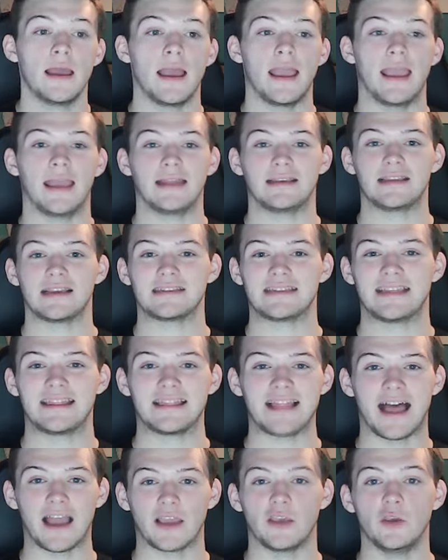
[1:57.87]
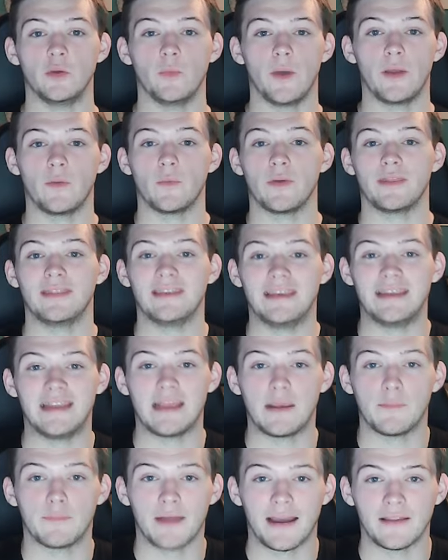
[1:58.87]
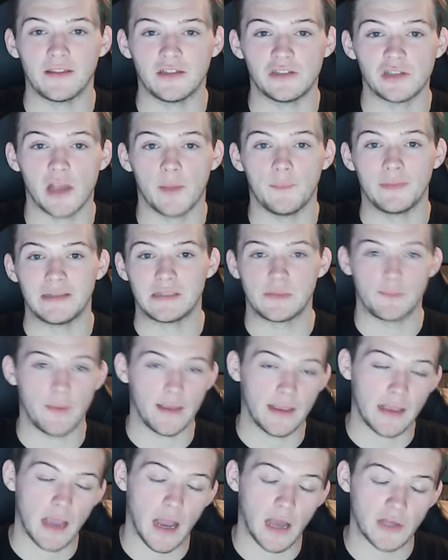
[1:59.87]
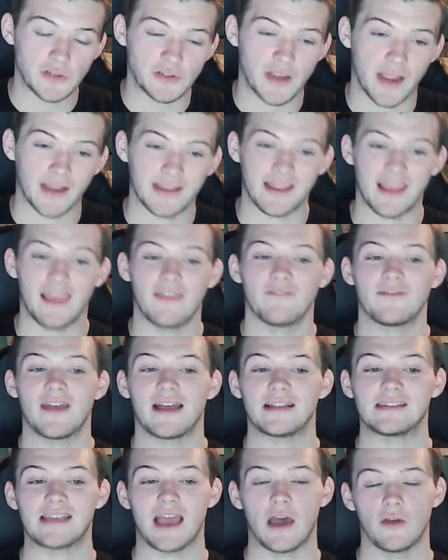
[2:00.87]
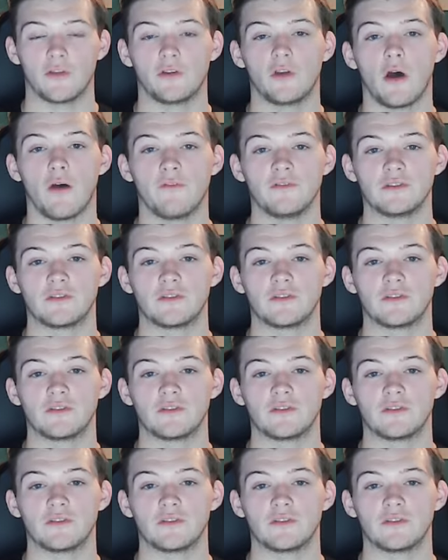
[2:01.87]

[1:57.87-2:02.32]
and doesn't lock you in with needing Bradley Chubb in this big contract if that's how the Dolphins